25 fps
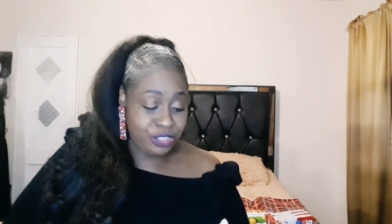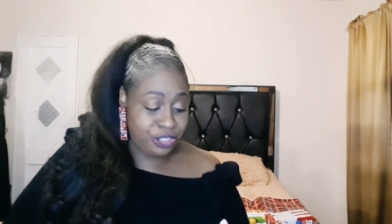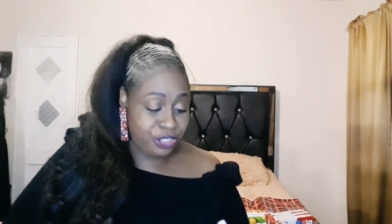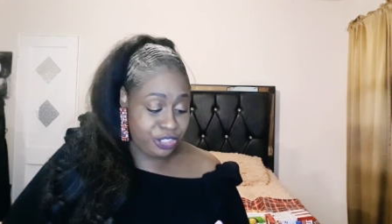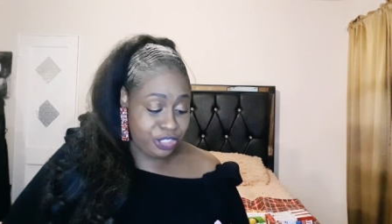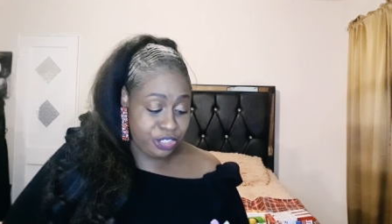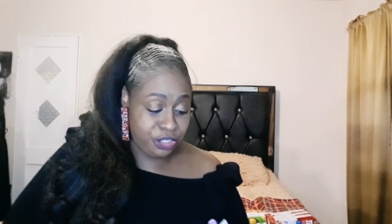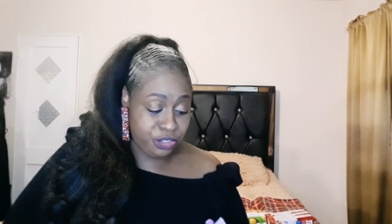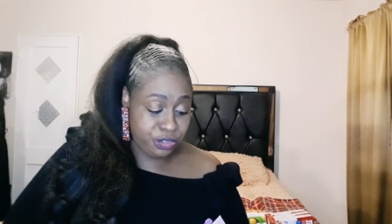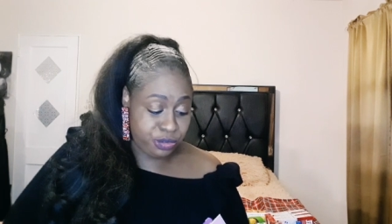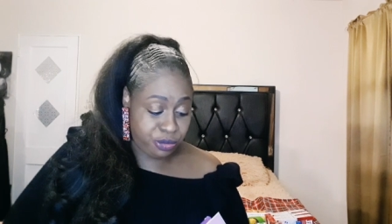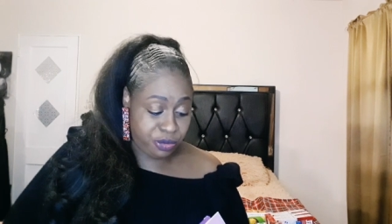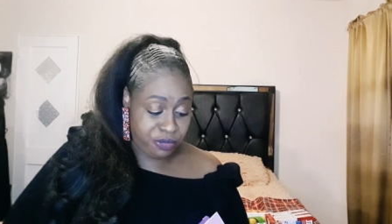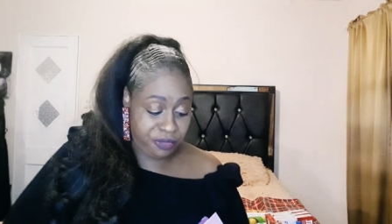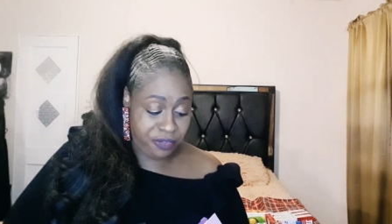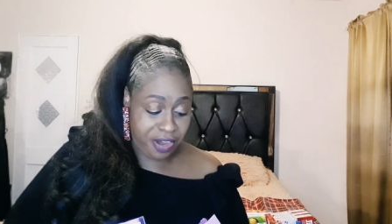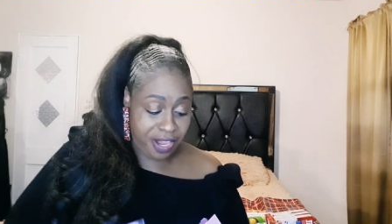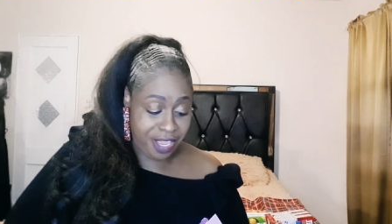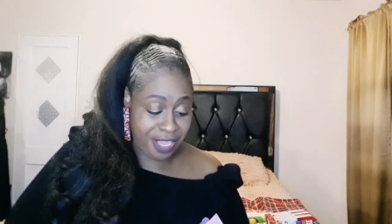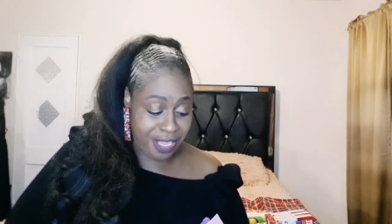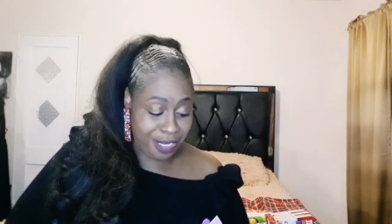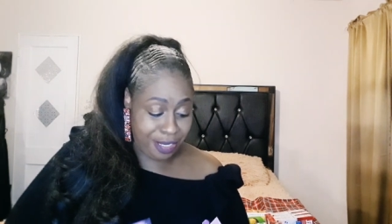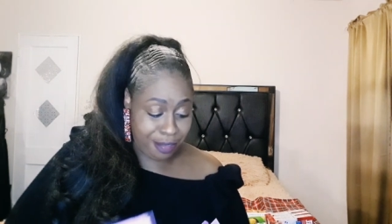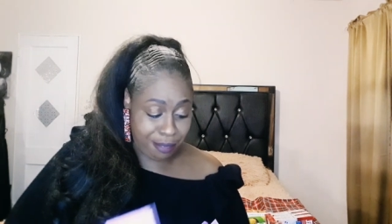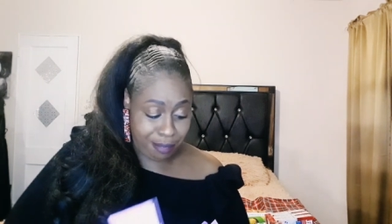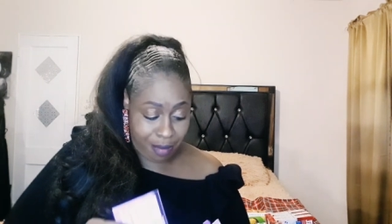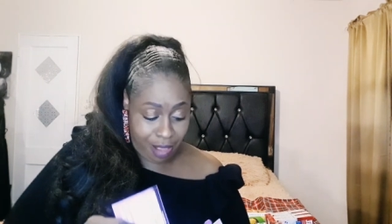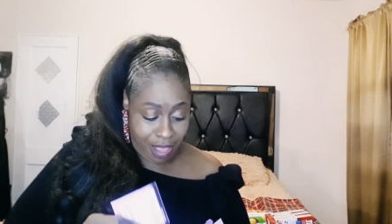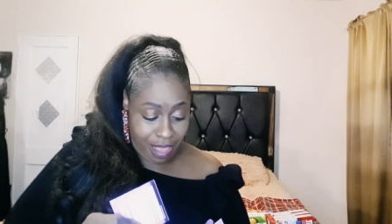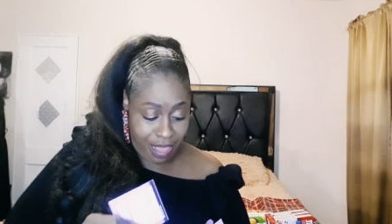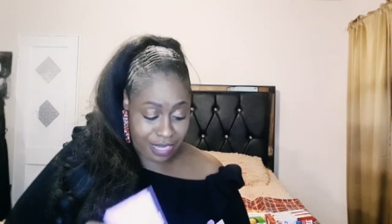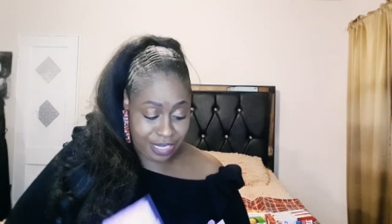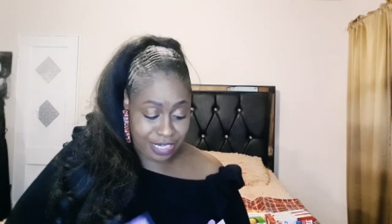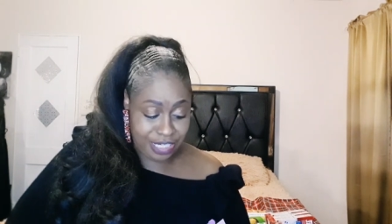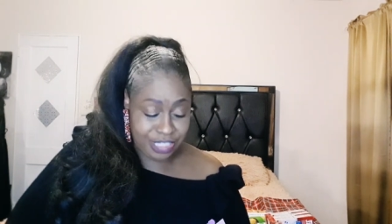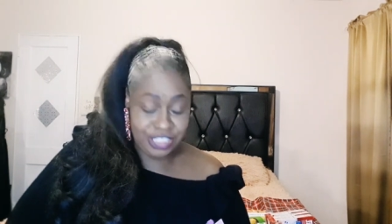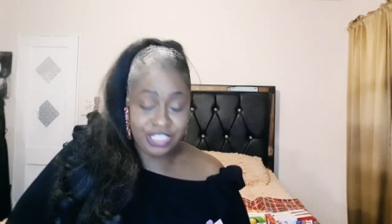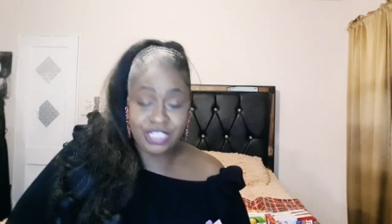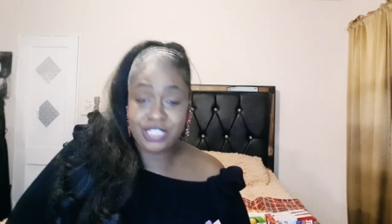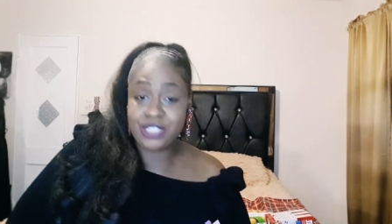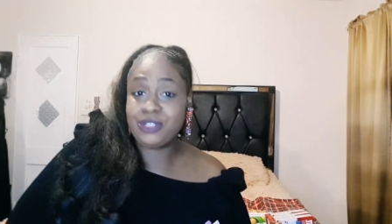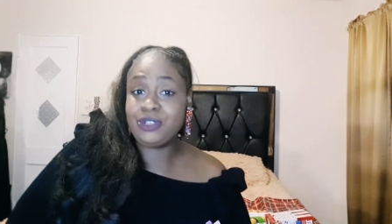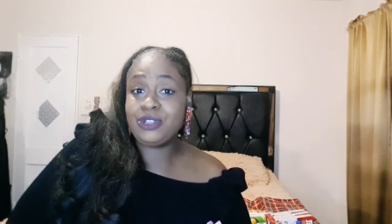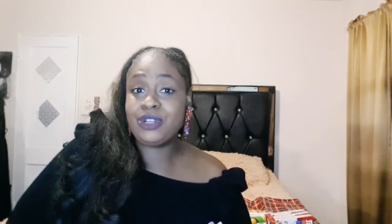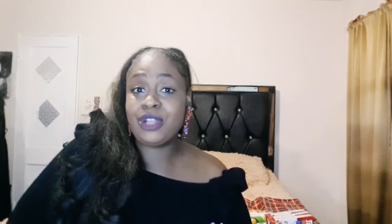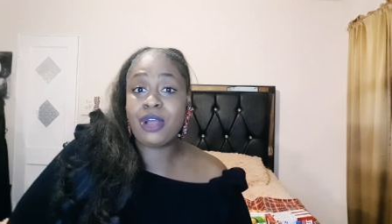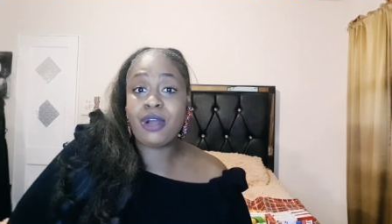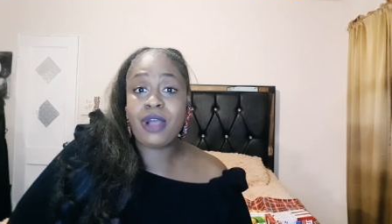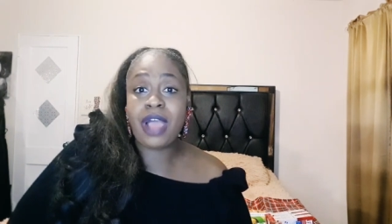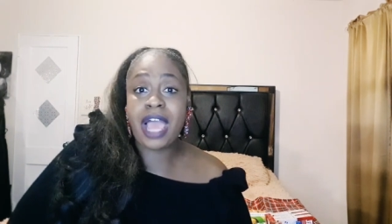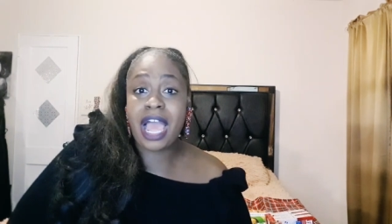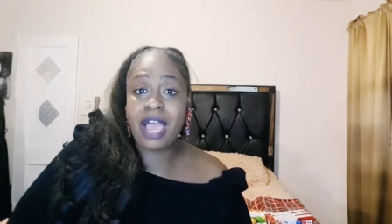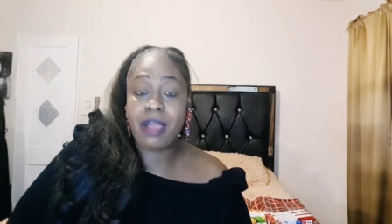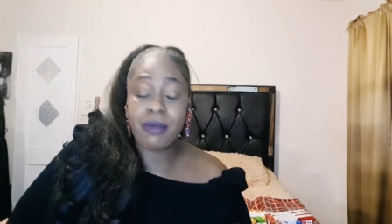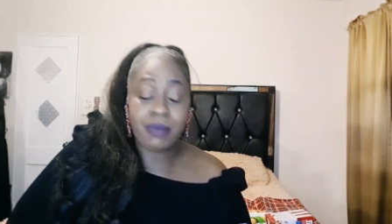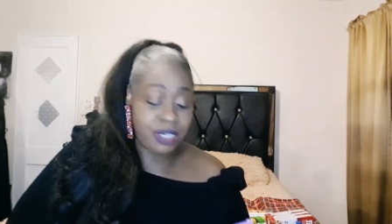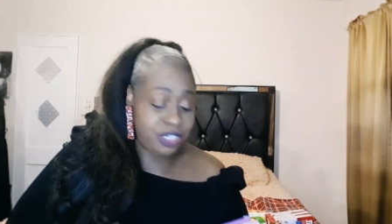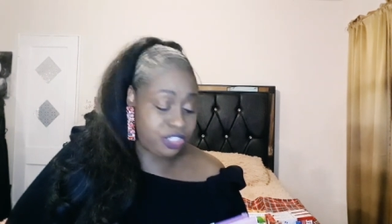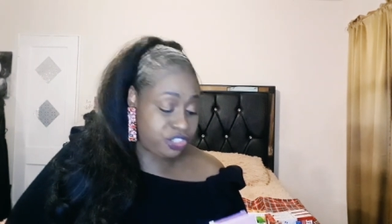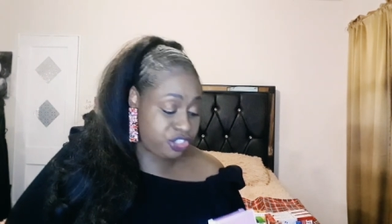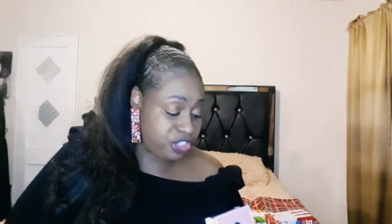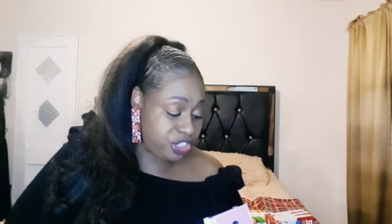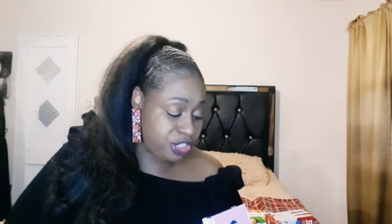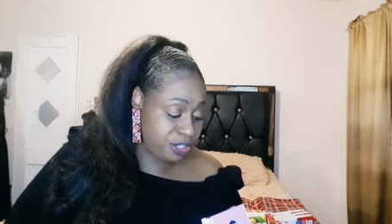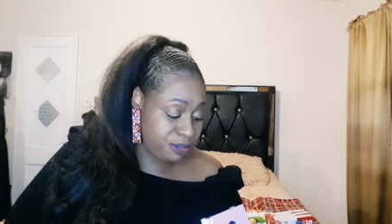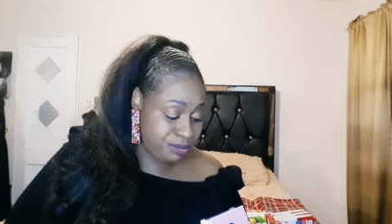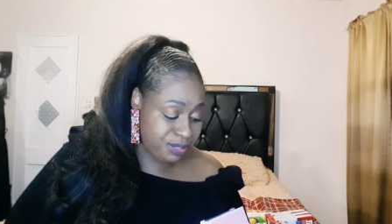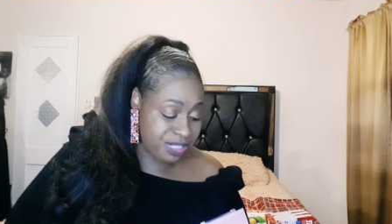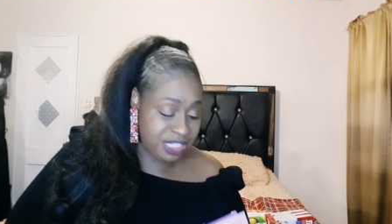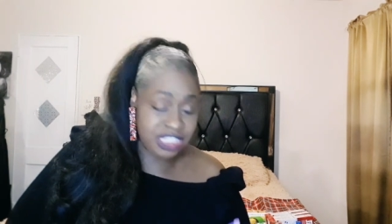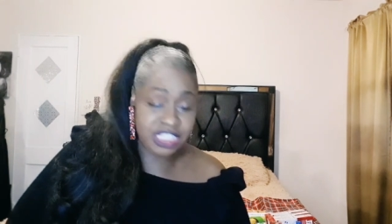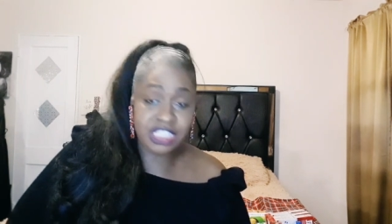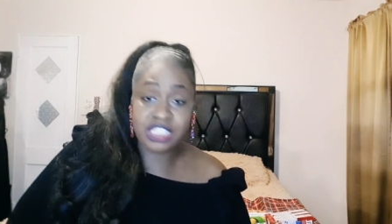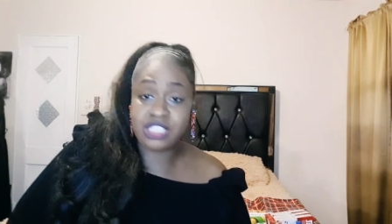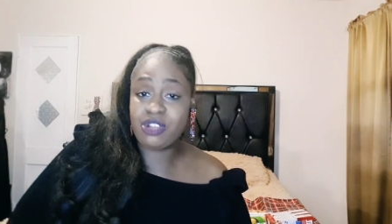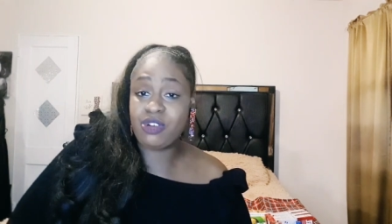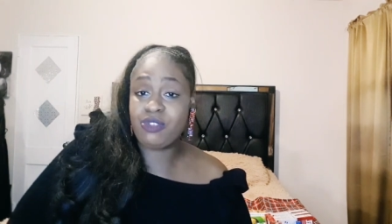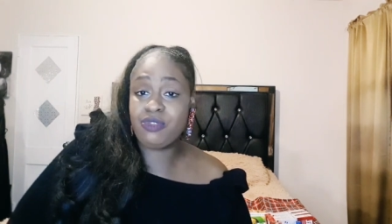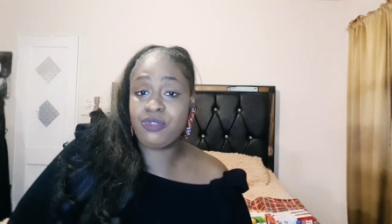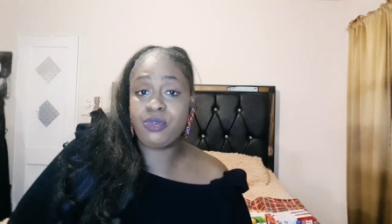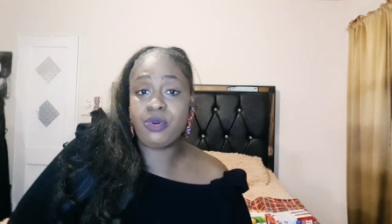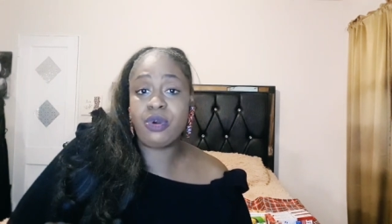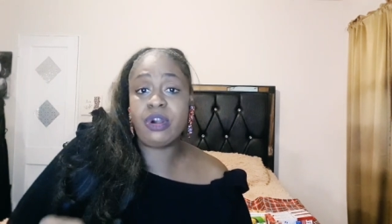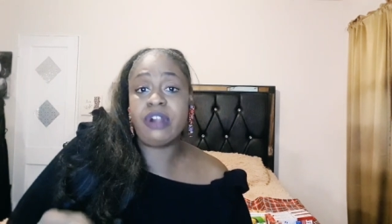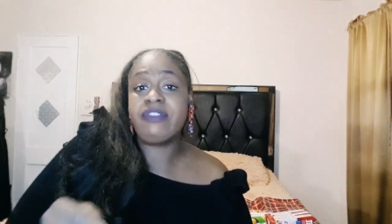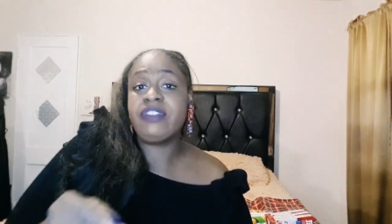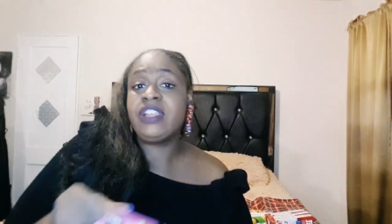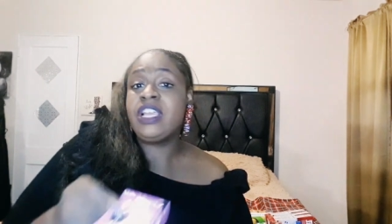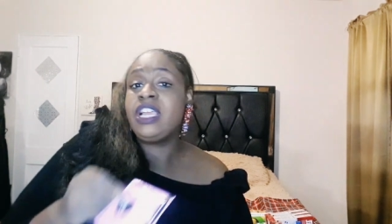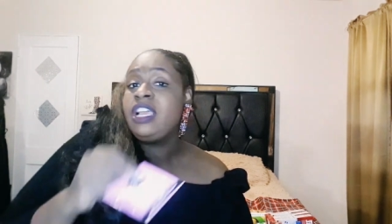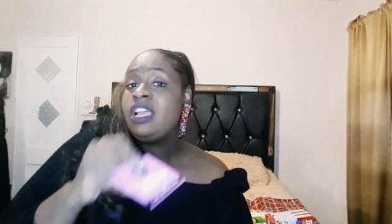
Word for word: your nails with regular polish and you know how it chips and so forth,